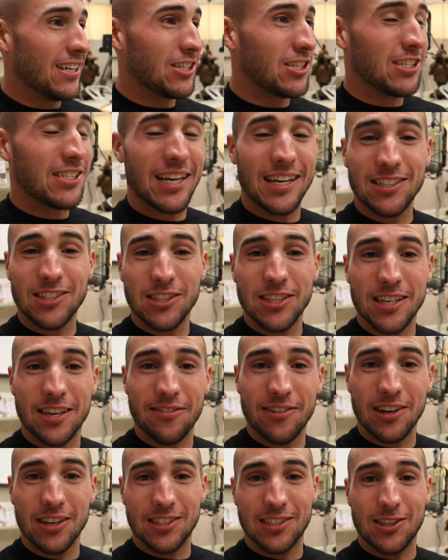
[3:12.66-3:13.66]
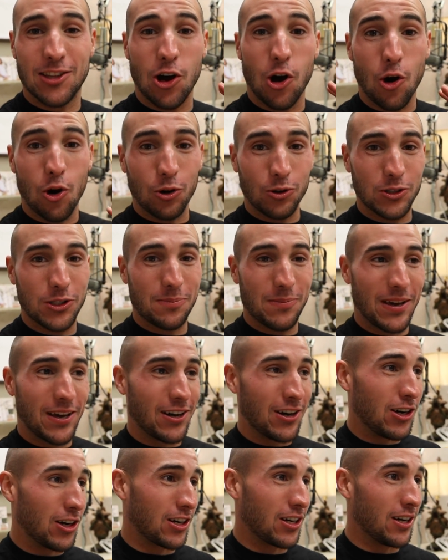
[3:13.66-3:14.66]
She's actually given us the ultimate
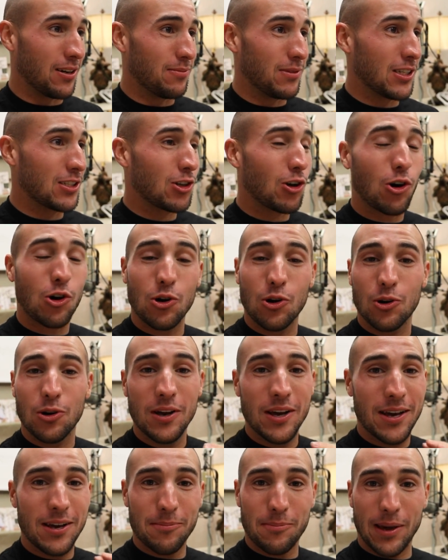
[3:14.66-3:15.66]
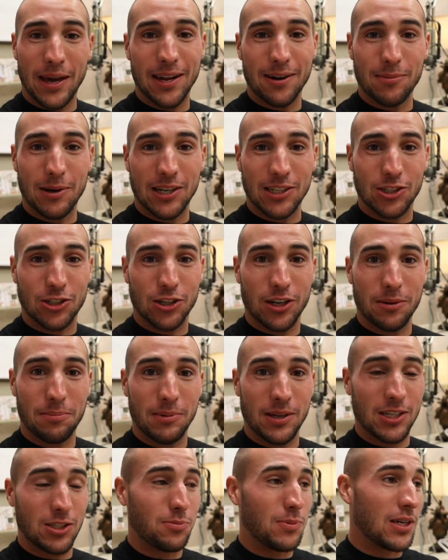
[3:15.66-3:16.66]
hookup. This whole Panama
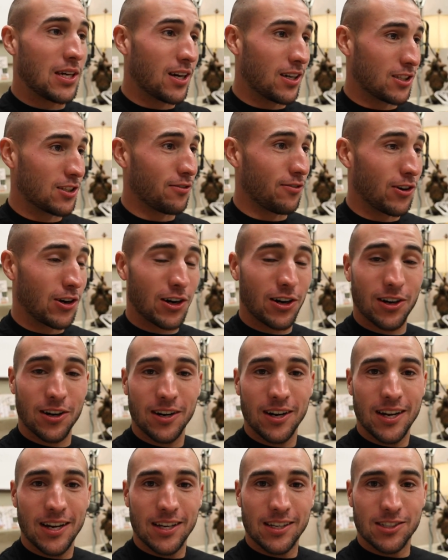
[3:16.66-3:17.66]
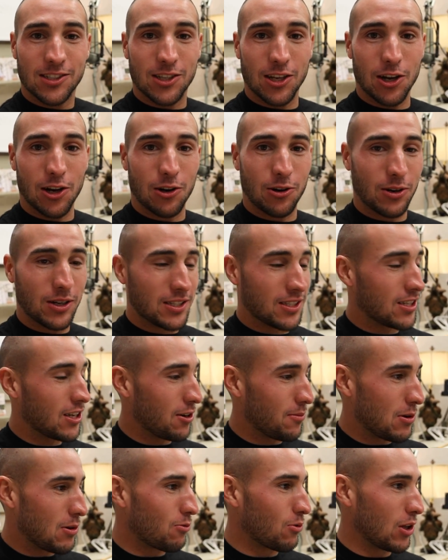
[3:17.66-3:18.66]
trip is because of her. So it's
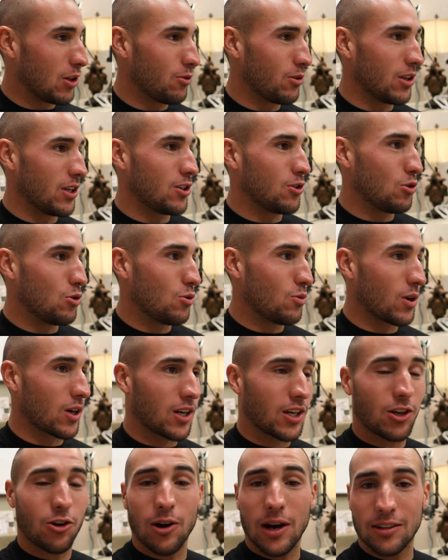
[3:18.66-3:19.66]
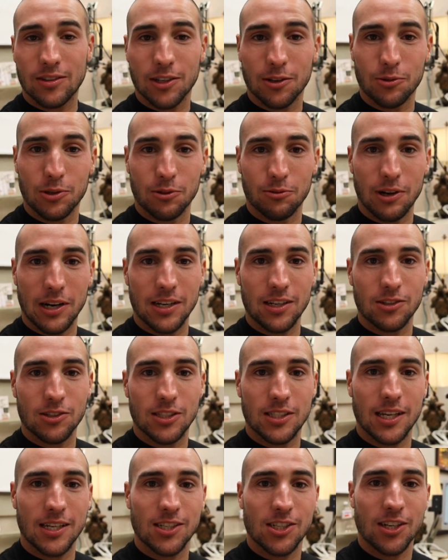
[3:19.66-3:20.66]
going to be really, really cool. We're going to go out there with a radio
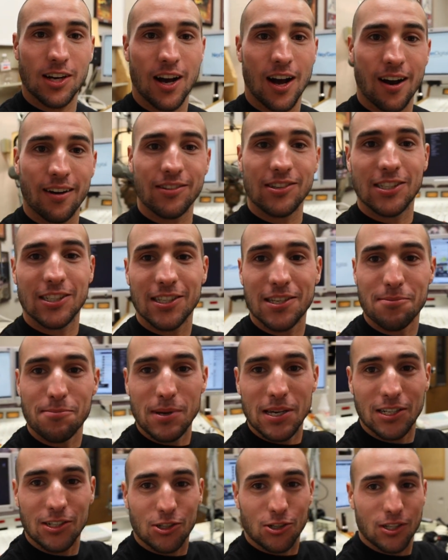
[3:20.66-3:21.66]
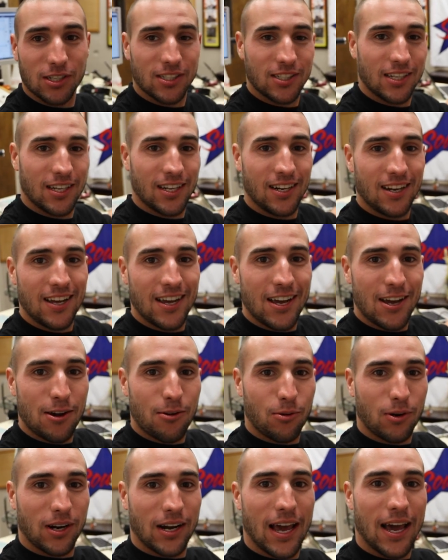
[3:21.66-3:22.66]
station. Obviously, me and Tristan,
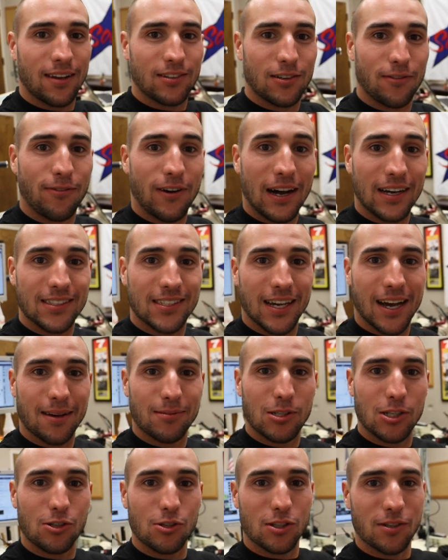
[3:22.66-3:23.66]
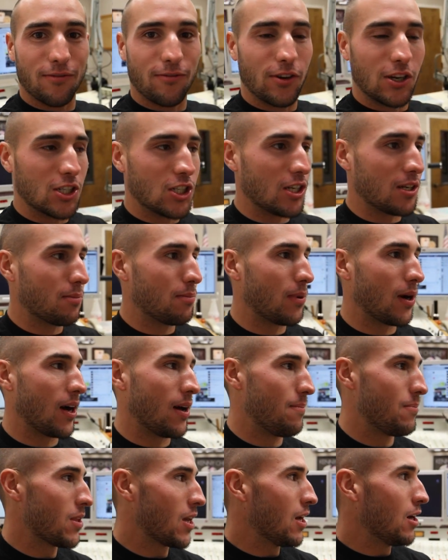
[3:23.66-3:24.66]
we're going to have to find time to do some fishing.
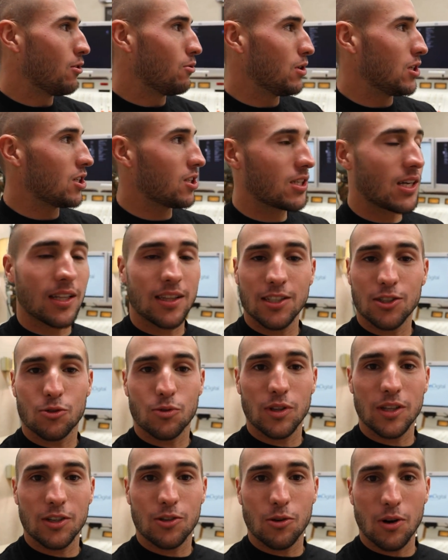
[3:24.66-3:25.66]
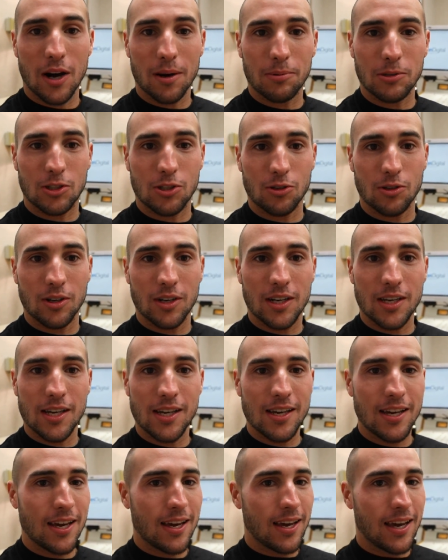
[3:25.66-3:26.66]
But we just got this really cool
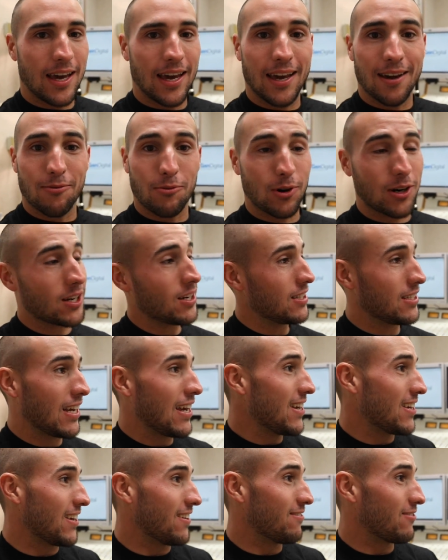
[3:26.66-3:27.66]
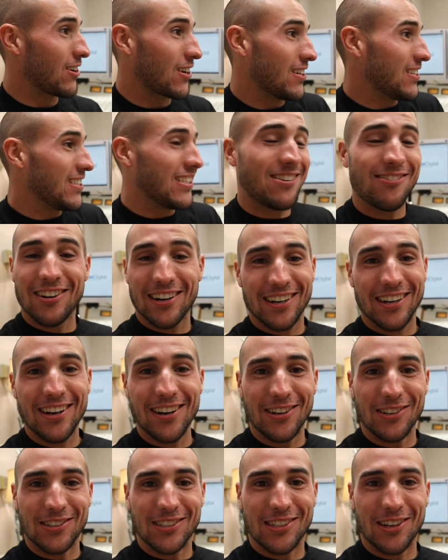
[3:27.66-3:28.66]
opportunity, and we're going to take it. We're going to see where it
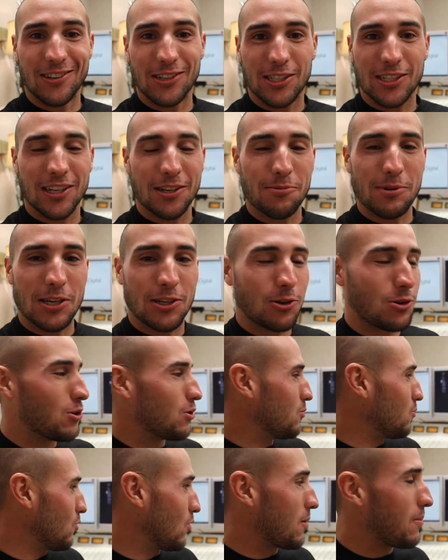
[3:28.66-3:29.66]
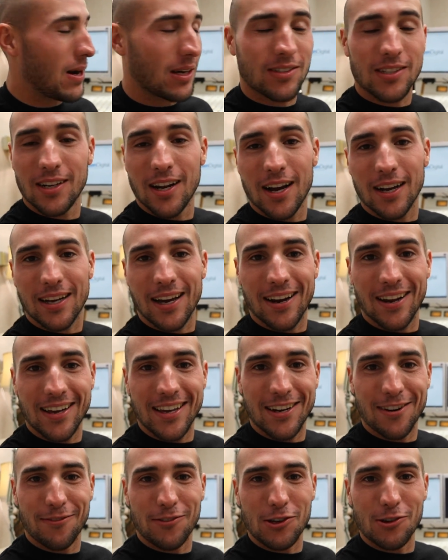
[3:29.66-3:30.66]
goes. So it's going to be cool. We're about to knock out an
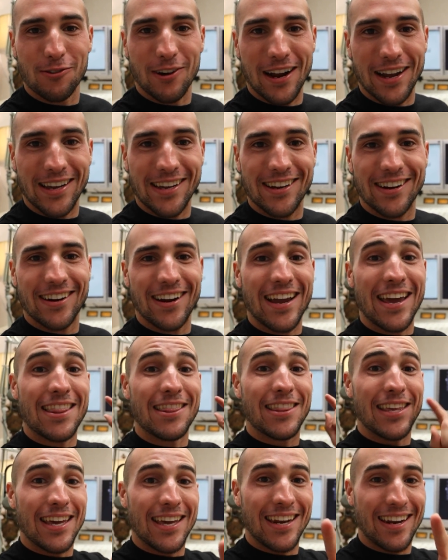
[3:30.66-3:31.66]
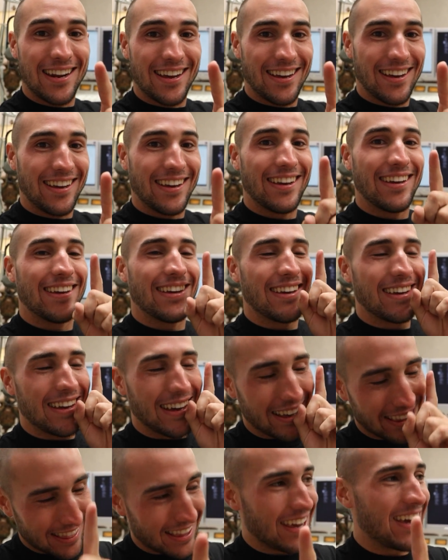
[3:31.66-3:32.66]
interview right here, and then...
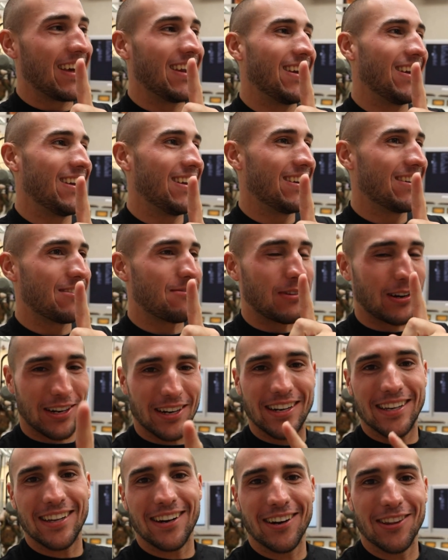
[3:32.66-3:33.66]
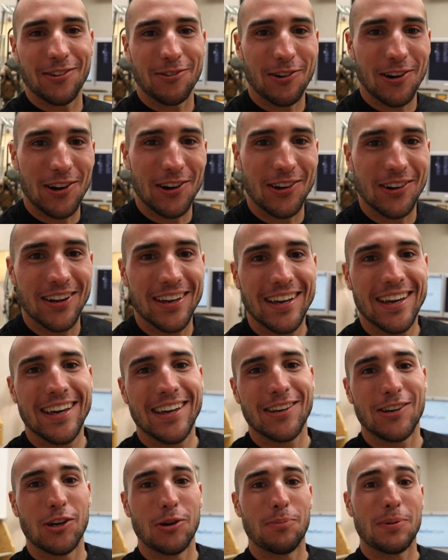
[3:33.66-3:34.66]
we're gonna get on the road.
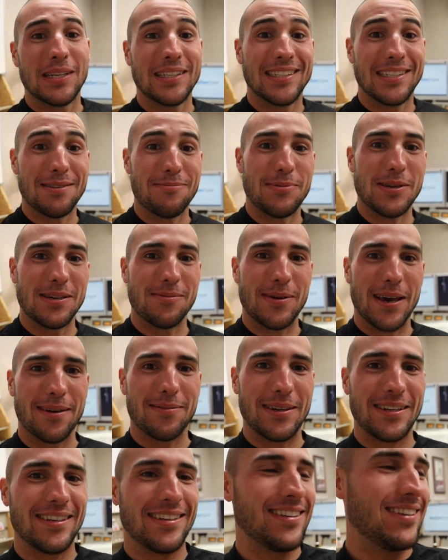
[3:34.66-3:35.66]
Go to PCB, baby.